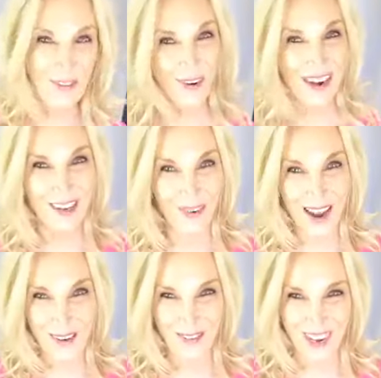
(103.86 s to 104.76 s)
before I go
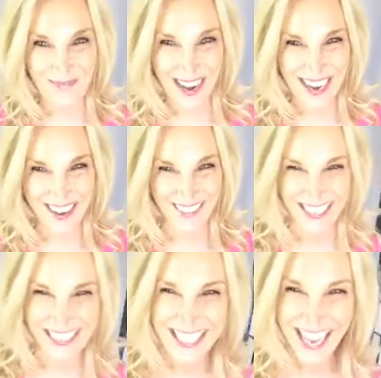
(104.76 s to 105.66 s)
out and run my
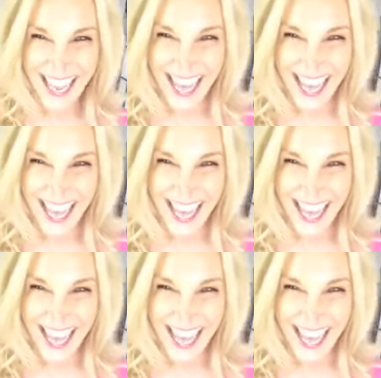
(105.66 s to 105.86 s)
errands.